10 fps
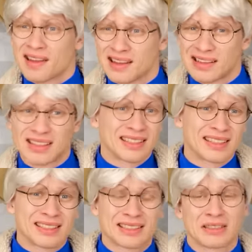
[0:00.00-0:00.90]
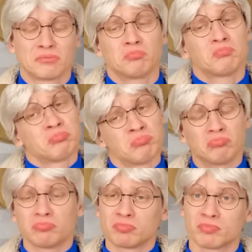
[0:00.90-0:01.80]
different. This is a hard
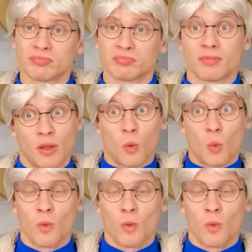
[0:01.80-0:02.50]
decision. I'll